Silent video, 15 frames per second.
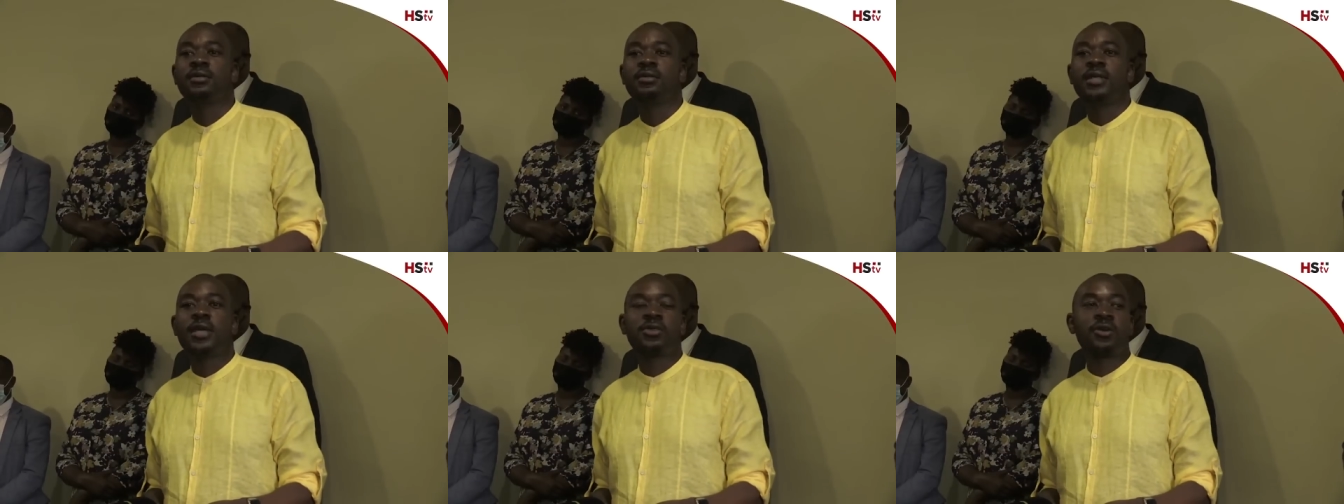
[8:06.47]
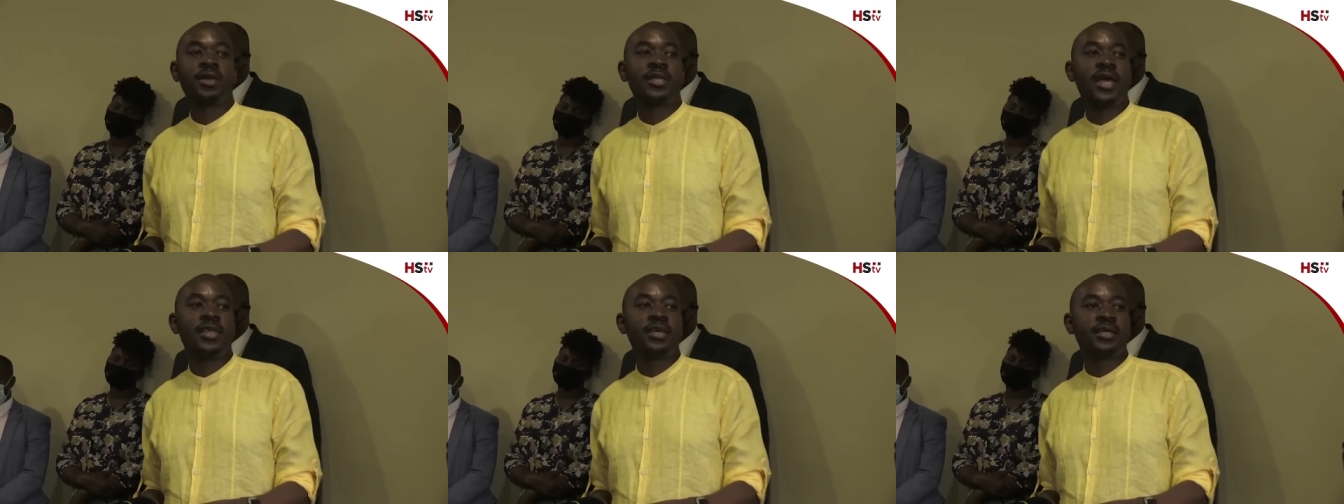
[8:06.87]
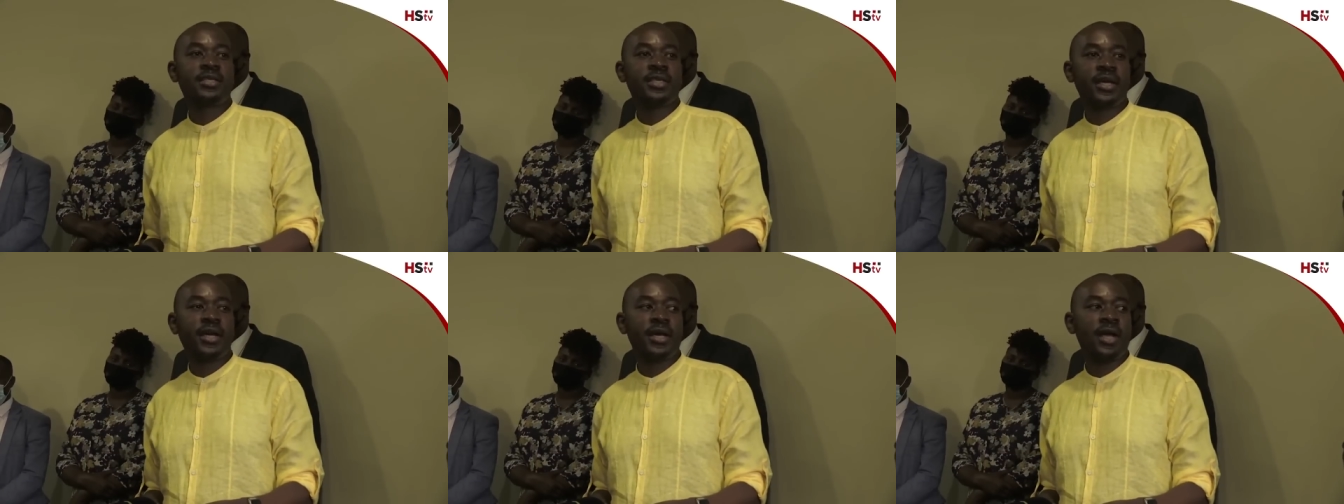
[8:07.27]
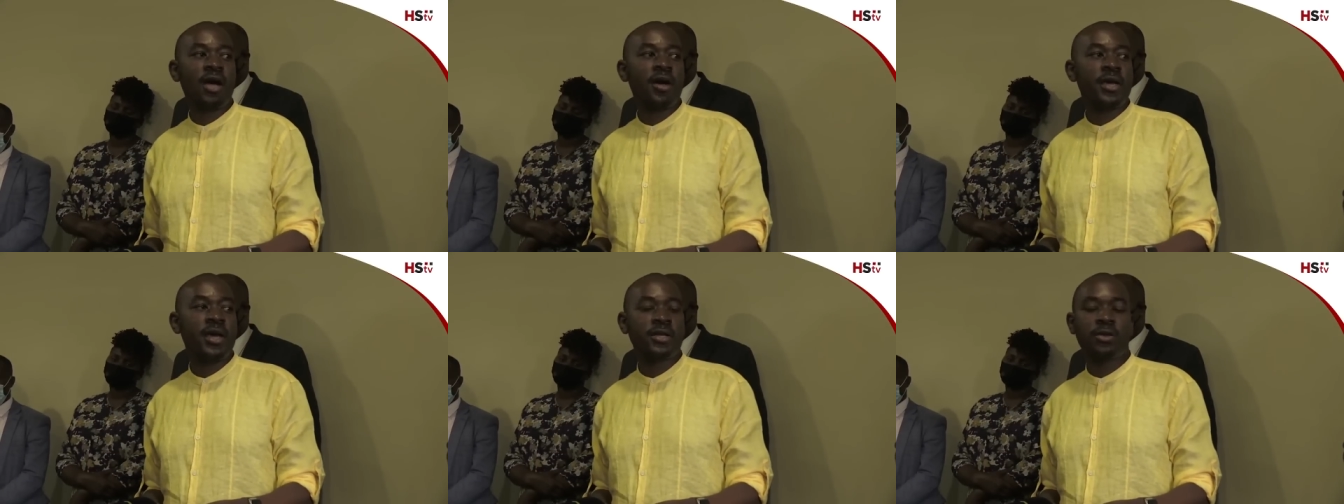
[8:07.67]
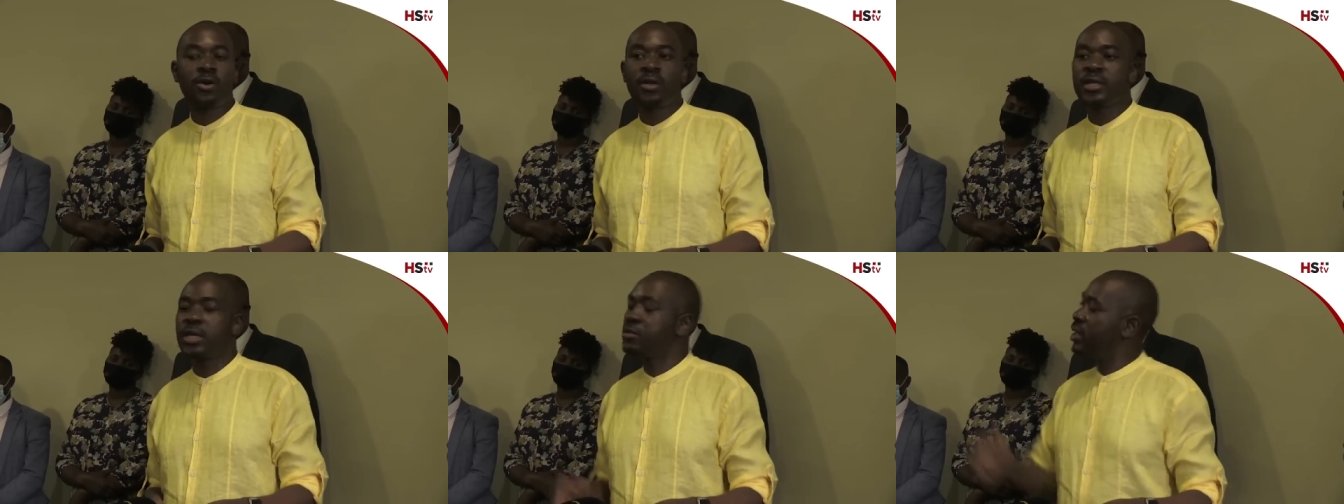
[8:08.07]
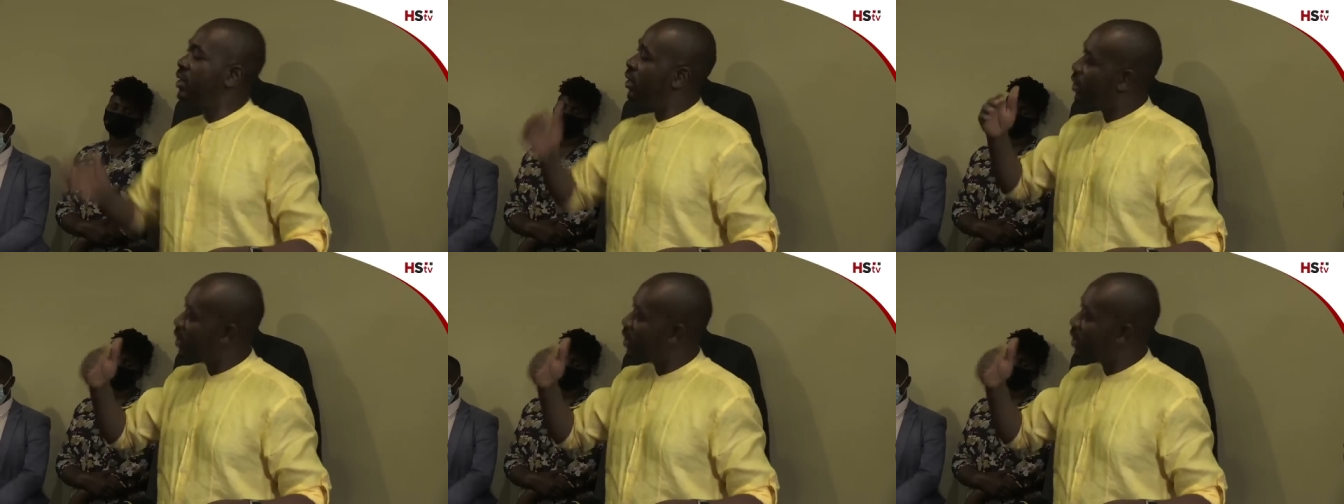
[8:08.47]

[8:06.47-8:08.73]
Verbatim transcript: They thought that they had taken our headquarters, we said,